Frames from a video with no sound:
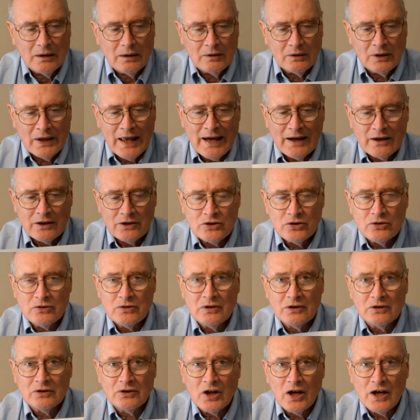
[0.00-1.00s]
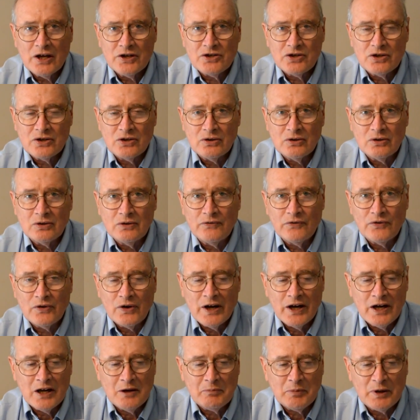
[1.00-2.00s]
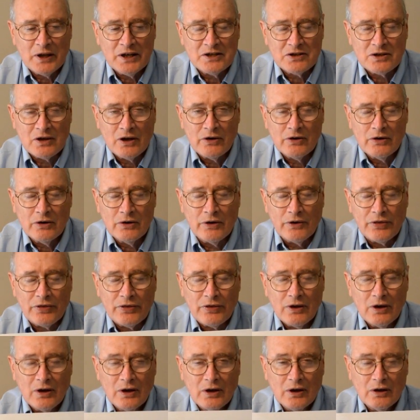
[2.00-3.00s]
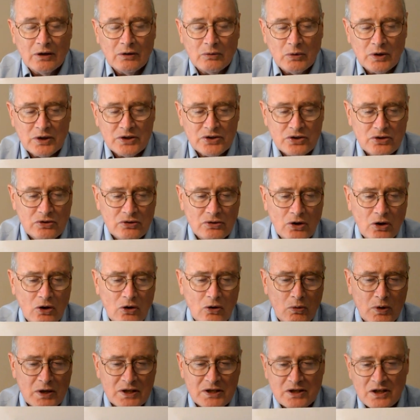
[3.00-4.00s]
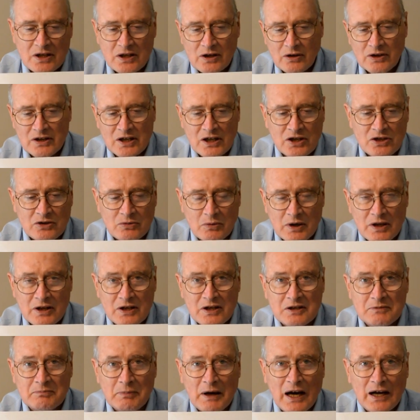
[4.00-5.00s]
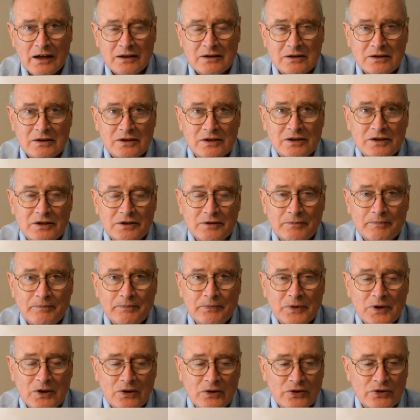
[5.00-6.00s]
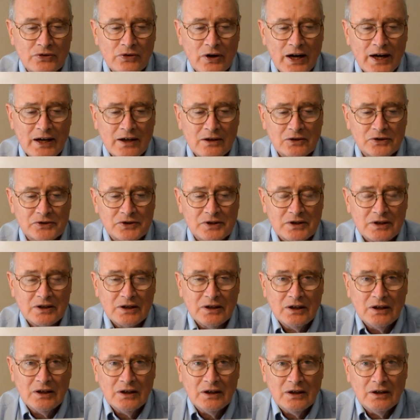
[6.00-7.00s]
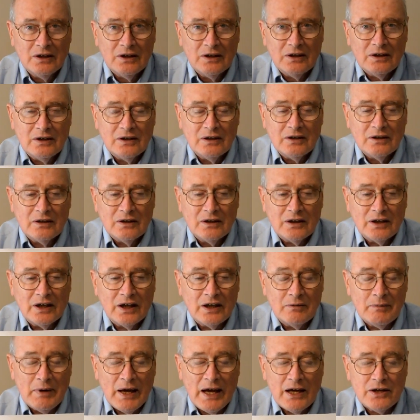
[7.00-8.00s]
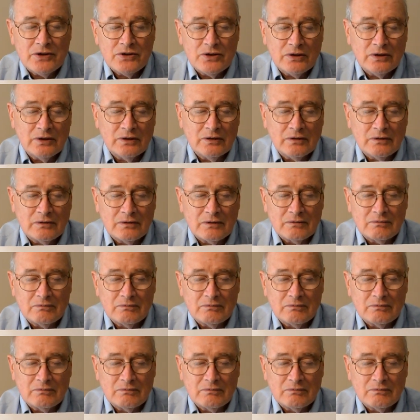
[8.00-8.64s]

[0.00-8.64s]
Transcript: latitude and longitude for any place on Earth. Once you know what's in each one of these boxes or triangles, and imagine